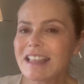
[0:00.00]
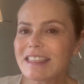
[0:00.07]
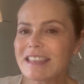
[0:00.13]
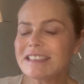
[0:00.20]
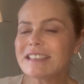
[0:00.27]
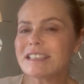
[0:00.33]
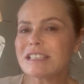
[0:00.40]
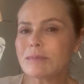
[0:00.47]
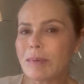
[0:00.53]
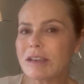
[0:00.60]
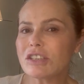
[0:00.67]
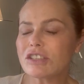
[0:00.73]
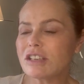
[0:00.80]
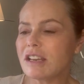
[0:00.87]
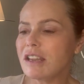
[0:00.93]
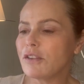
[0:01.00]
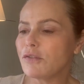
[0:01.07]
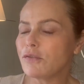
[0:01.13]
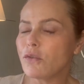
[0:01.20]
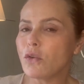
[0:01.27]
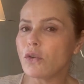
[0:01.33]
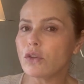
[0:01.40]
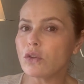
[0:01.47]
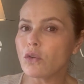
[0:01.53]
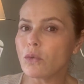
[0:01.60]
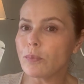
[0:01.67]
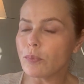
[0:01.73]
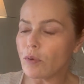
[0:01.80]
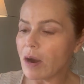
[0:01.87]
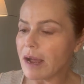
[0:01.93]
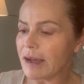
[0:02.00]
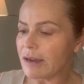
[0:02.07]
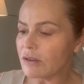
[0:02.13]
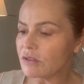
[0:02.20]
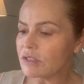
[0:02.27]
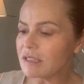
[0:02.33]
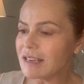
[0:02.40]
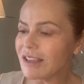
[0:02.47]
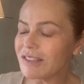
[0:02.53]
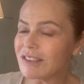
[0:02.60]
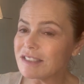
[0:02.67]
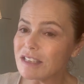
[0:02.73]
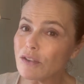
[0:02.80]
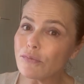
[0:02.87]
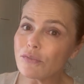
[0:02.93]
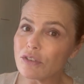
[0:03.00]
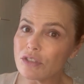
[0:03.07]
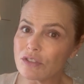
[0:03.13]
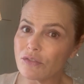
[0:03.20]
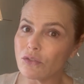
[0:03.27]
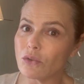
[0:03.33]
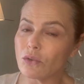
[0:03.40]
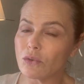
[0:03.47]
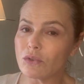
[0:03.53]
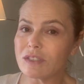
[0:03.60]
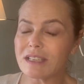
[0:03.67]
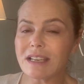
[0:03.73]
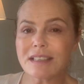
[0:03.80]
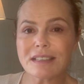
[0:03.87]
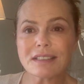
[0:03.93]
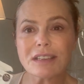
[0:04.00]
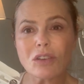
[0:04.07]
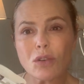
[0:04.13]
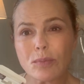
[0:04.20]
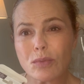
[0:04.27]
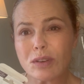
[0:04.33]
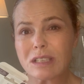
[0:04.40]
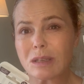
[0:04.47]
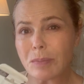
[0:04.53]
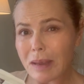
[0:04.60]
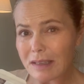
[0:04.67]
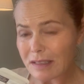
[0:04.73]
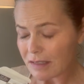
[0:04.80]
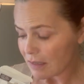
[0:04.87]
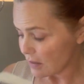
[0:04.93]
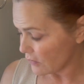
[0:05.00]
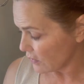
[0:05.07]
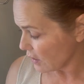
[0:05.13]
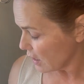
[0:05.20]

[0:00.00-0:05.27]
This is specially for your brows. Now the difference, of course, is it's a lot more expensive.